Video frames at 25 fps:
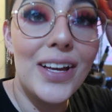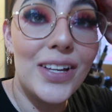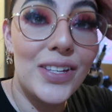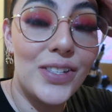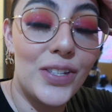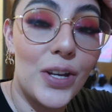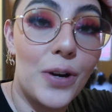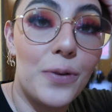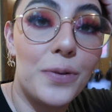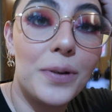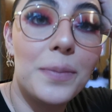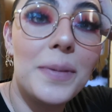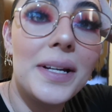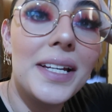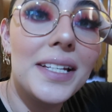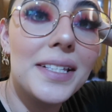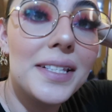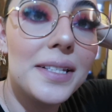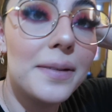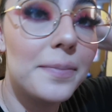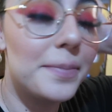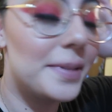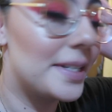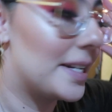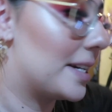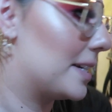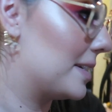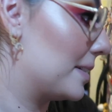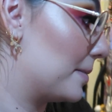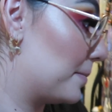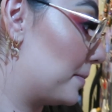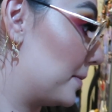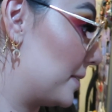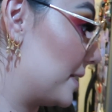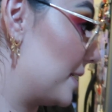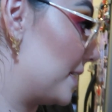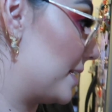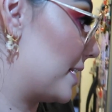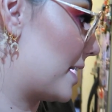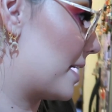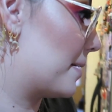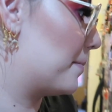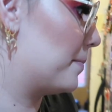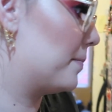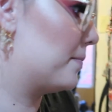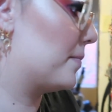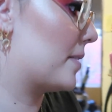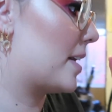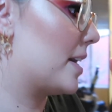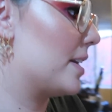So we're making some banana bread.
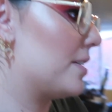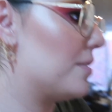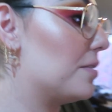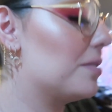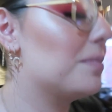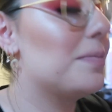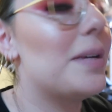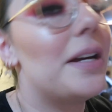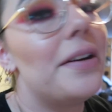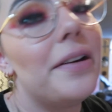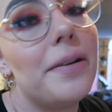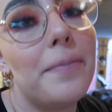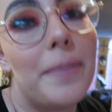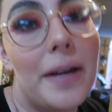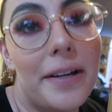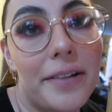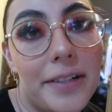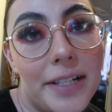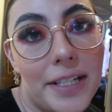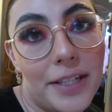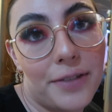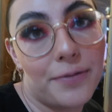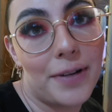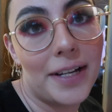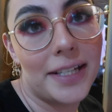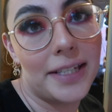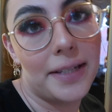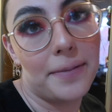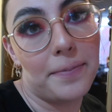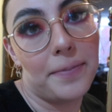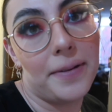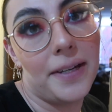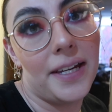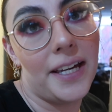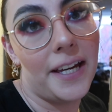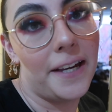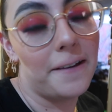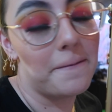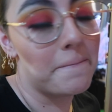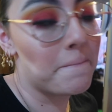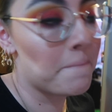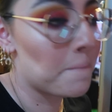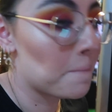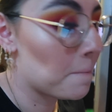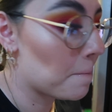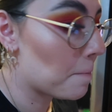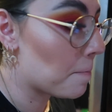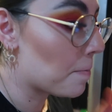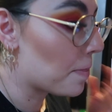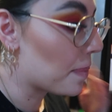I use Mary Berry's recipe.
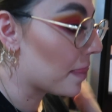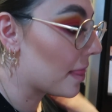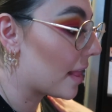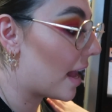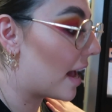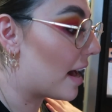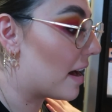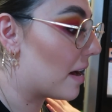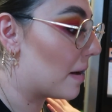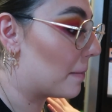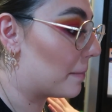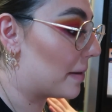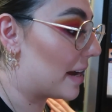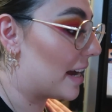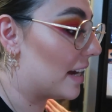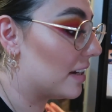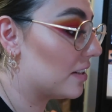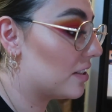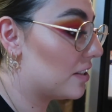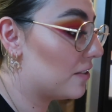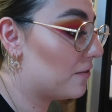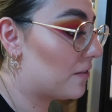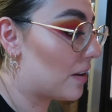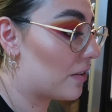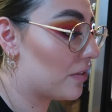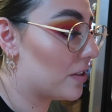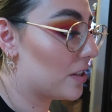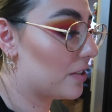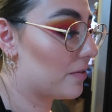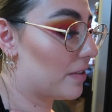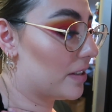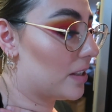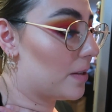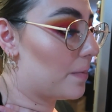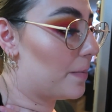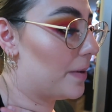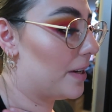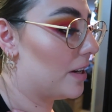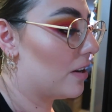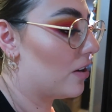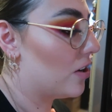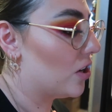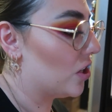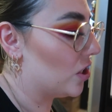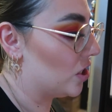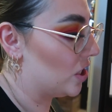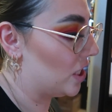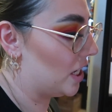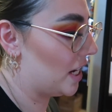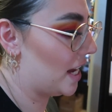I actually found this recipe
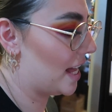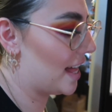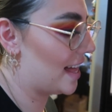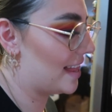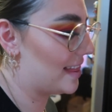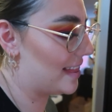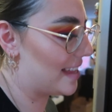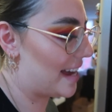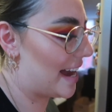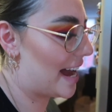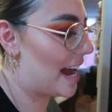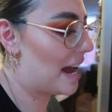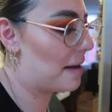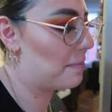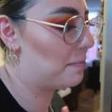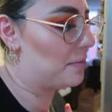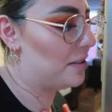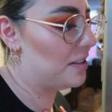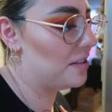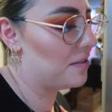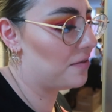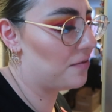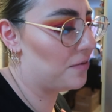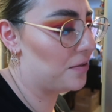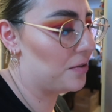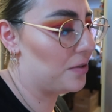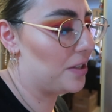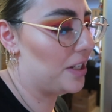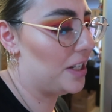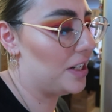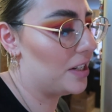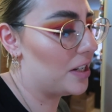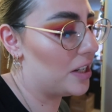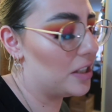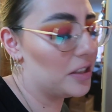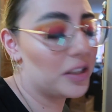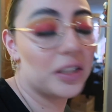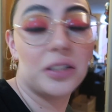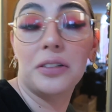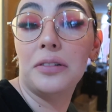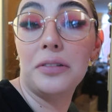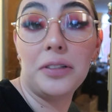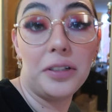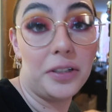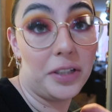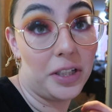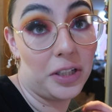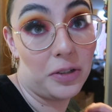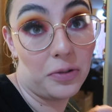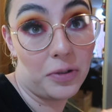on the
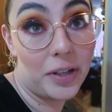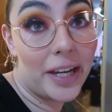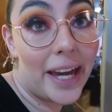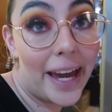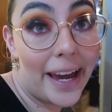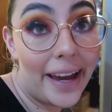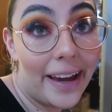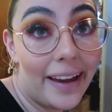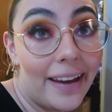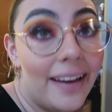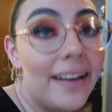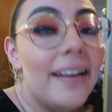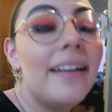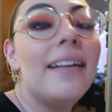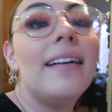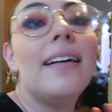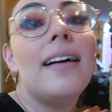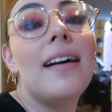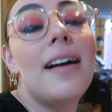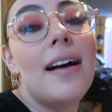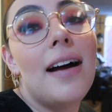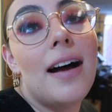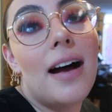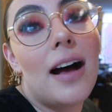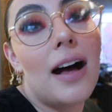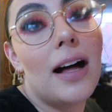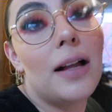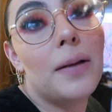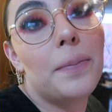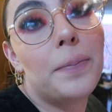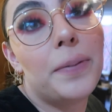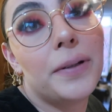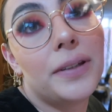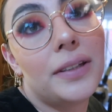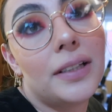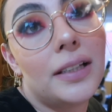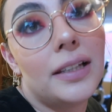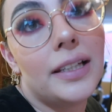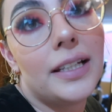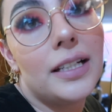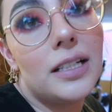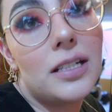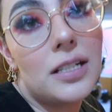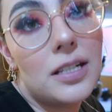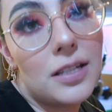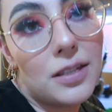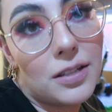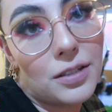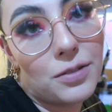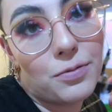happyfoodie.co.uk. I'll put the link
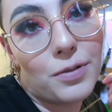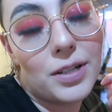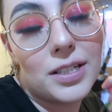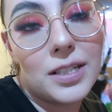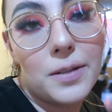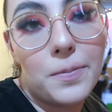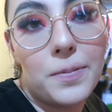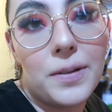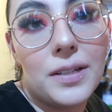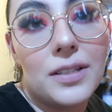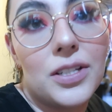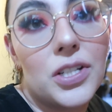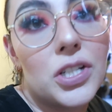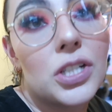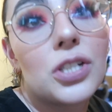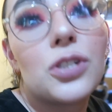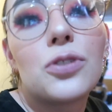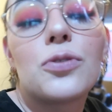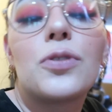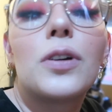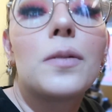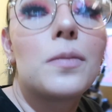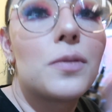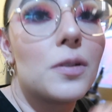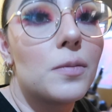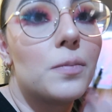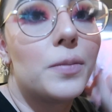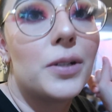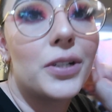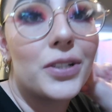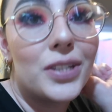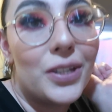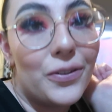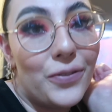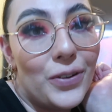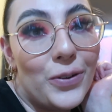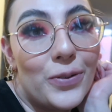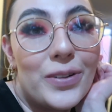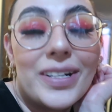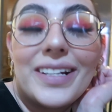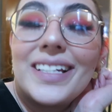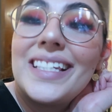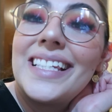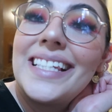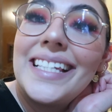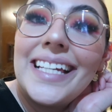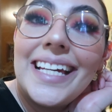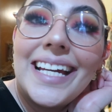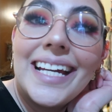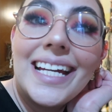to this recipe in the description box if you want
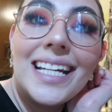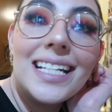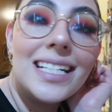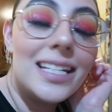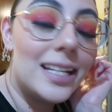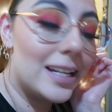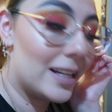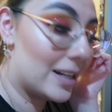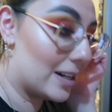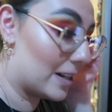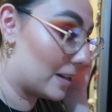to see it.